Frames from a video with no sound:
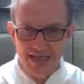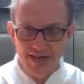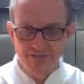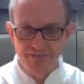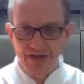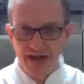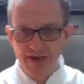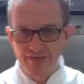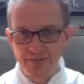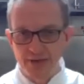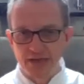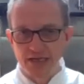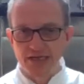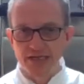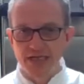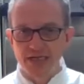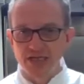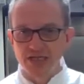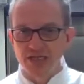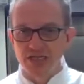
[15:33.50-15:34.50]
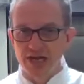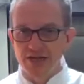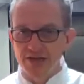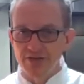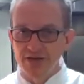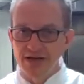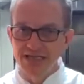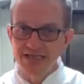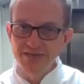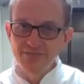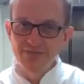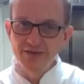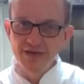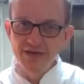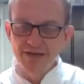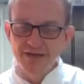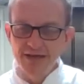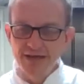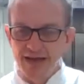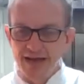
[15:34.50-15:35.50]
I said, 5 minutes each side. They're
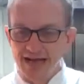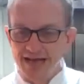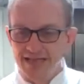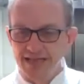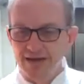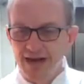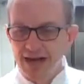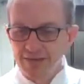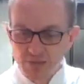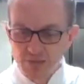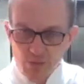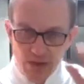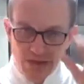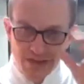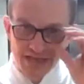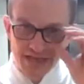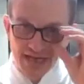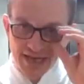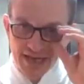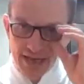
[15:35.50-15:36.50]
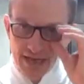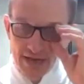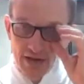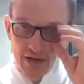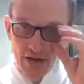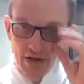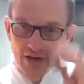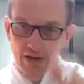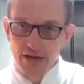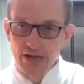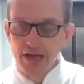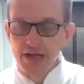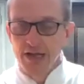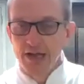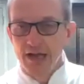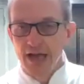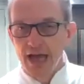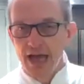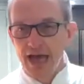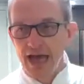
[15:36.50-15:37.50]
relatively thin, 90 grams, won't take that long.
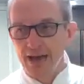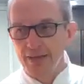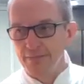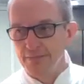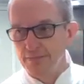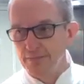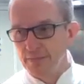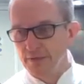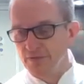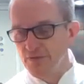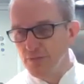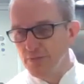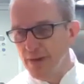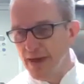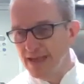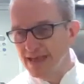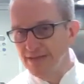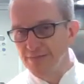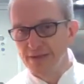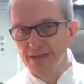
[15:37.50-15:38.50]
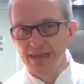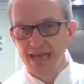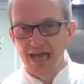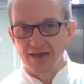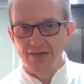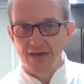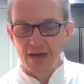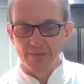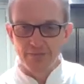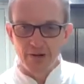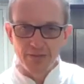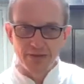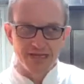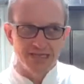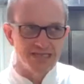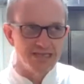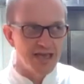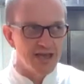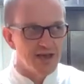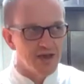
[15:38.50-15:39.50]
If you bake them in the oven, I'd
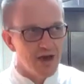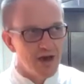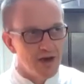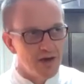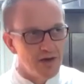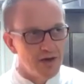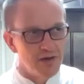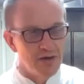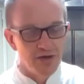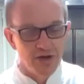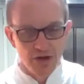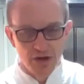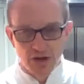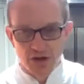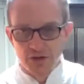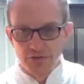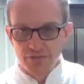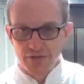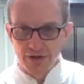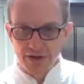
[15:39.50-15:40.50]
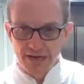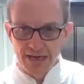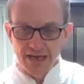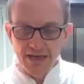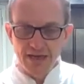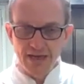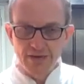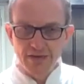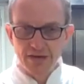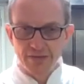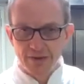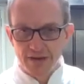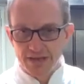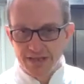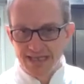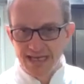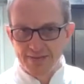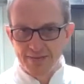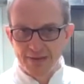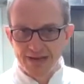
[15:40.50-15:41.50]
probably say go for an equal
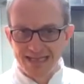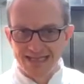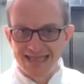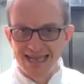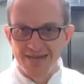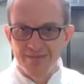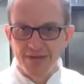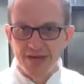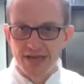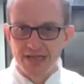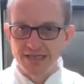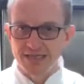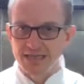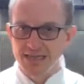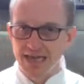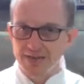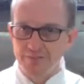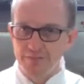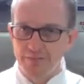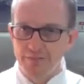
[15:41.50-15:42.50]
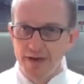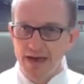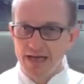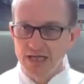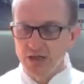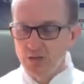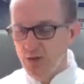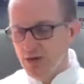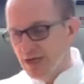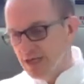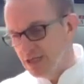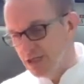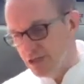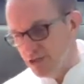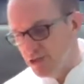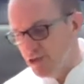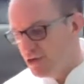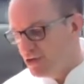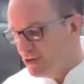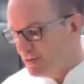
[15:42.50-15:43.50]
amount of time, about 10 minutes in the oven baked. You won't need
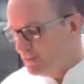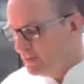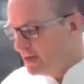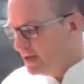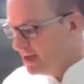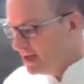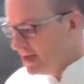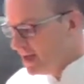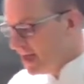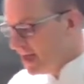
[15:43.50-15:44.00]
to turn them.